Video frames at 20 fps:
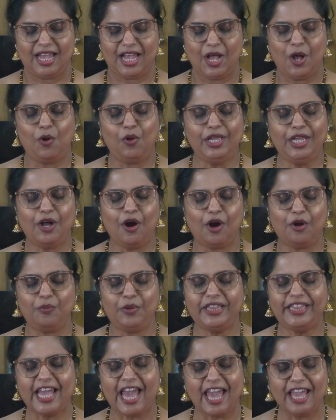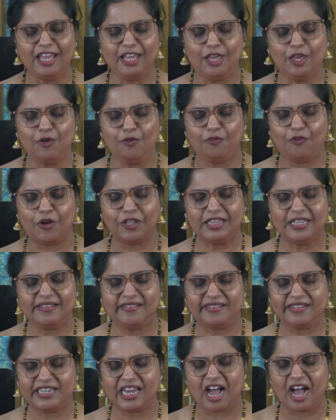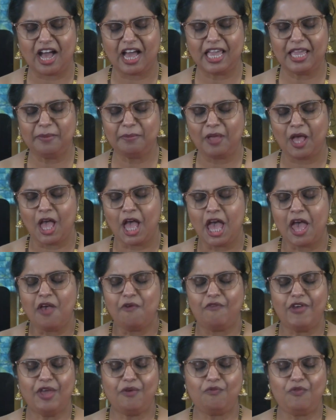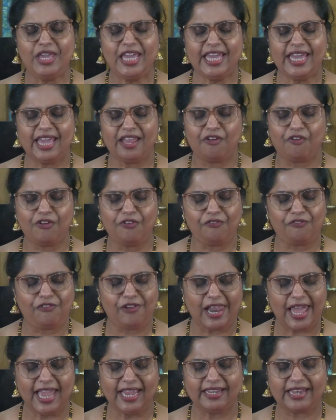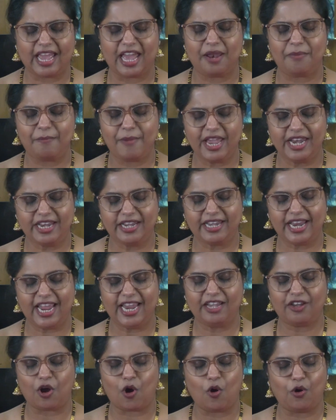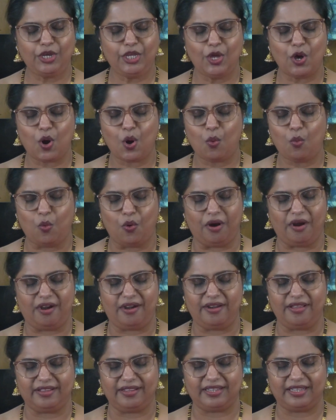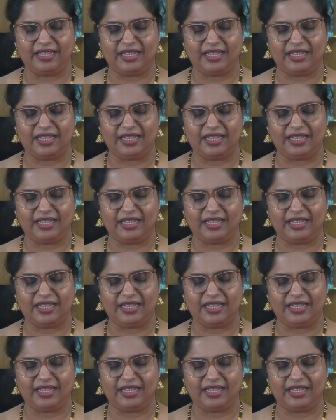Holy God, we thank you for this time where we can reflect and meditate on your Word.